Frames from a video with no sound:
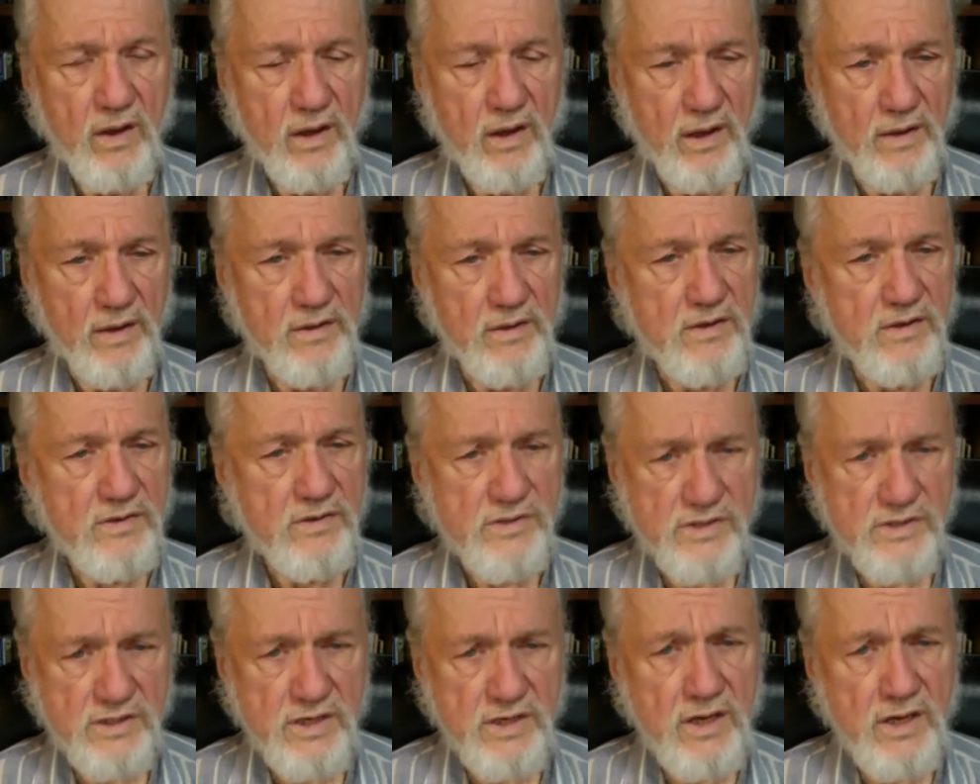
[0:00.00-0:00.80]
and
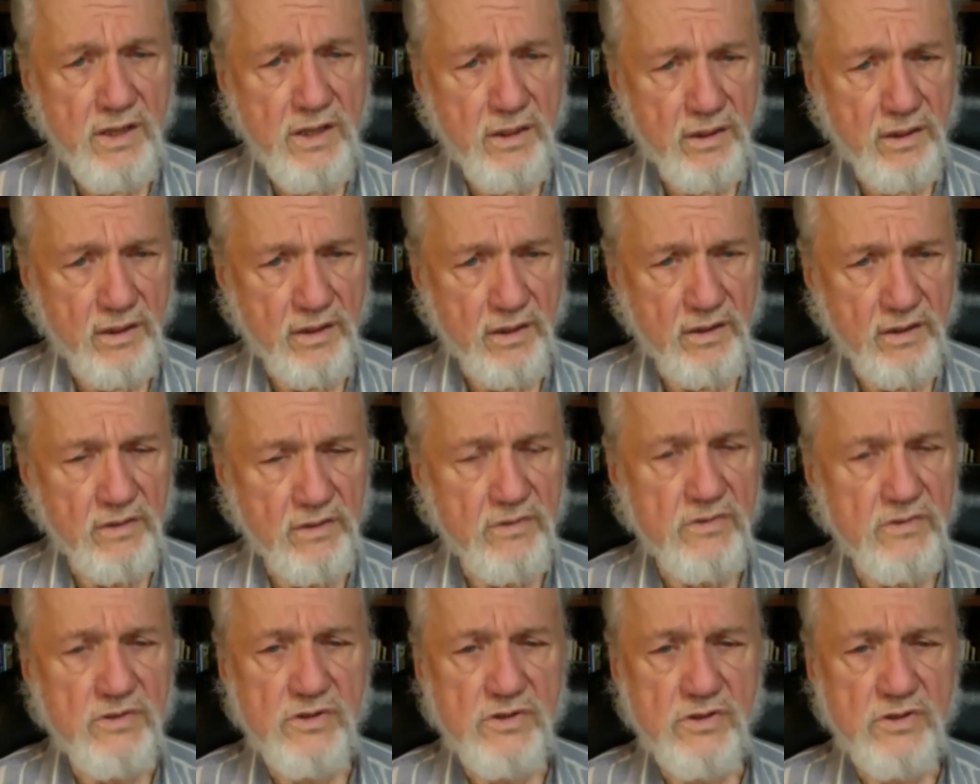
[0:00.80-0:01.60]
see
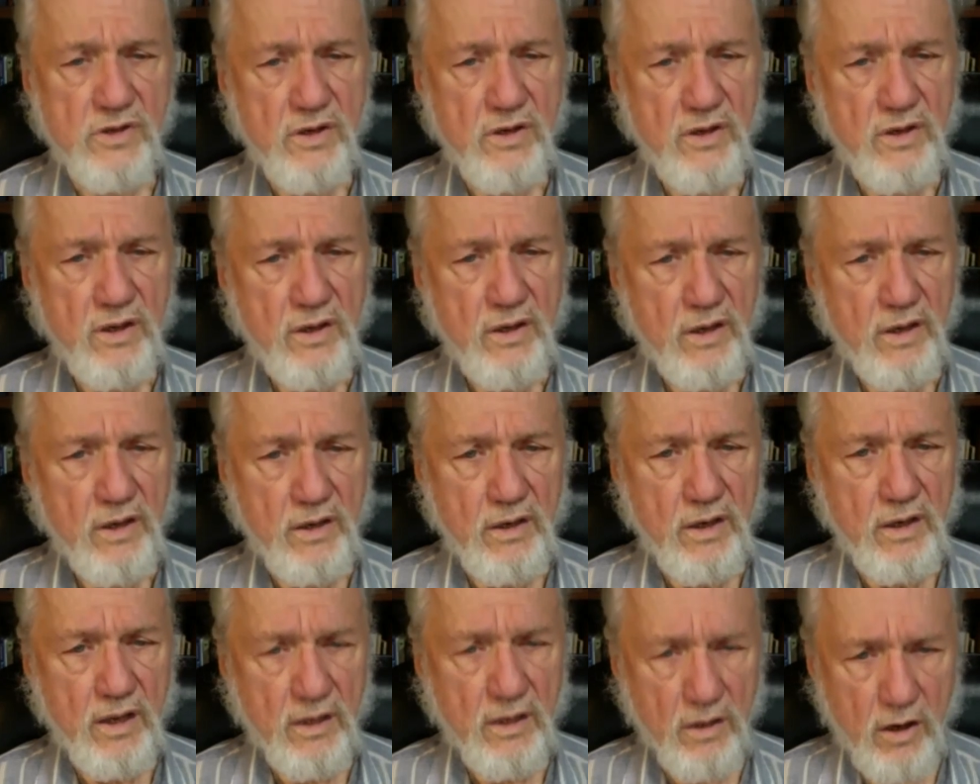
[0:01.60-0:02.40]
things
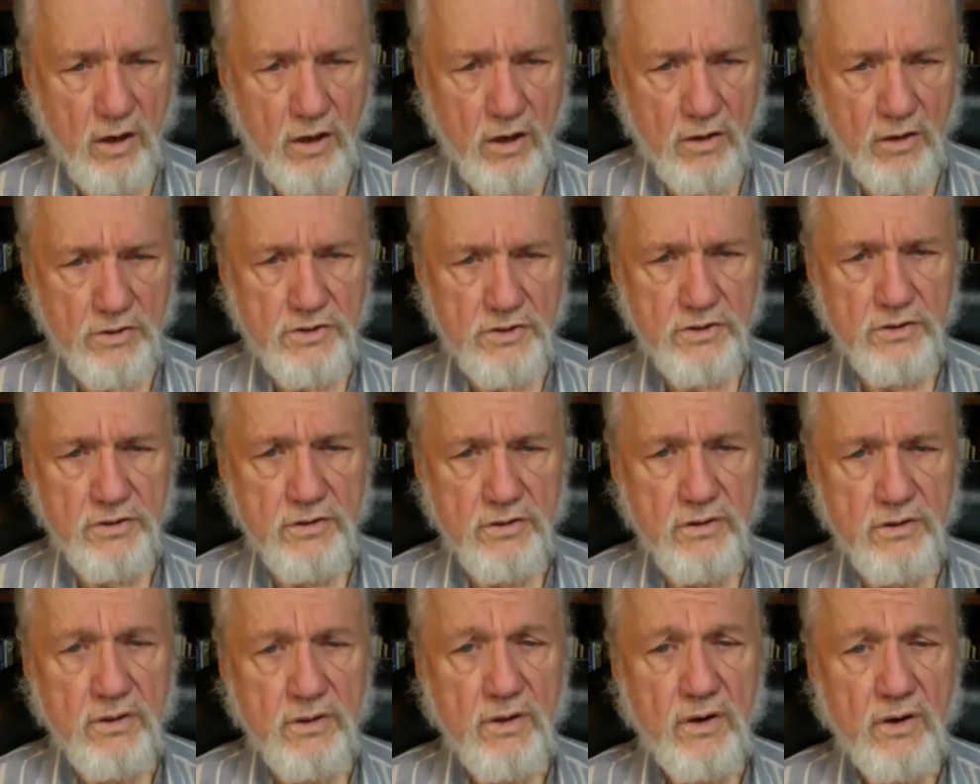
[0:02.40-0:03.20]
in a
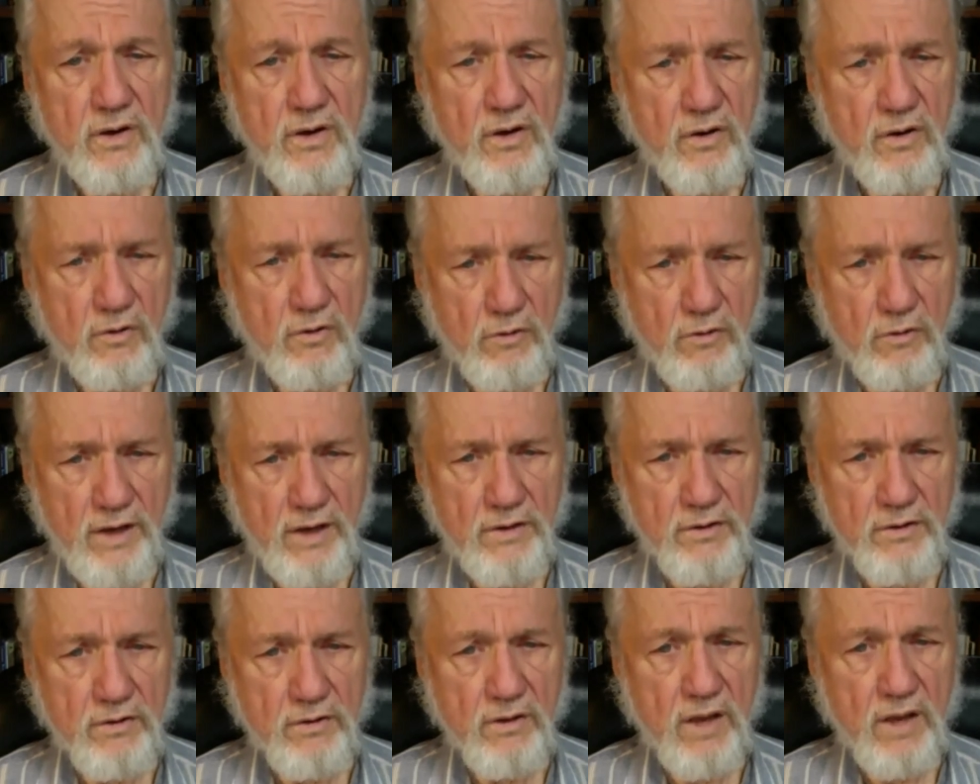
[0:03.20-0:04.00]
larger,
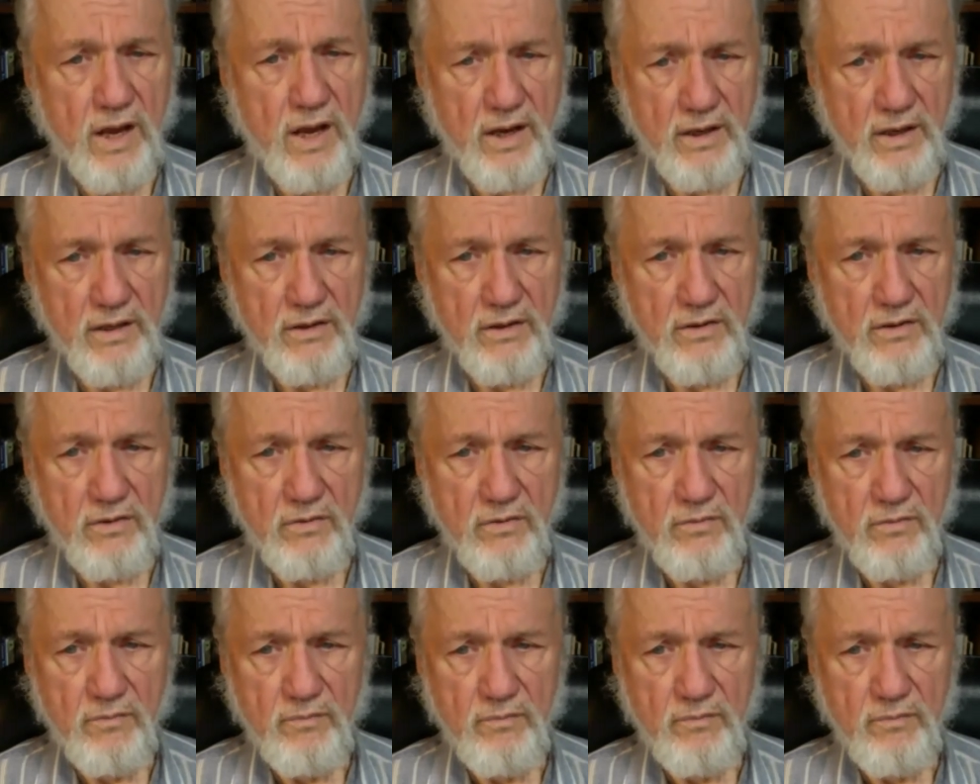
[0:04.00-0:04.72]
greater light.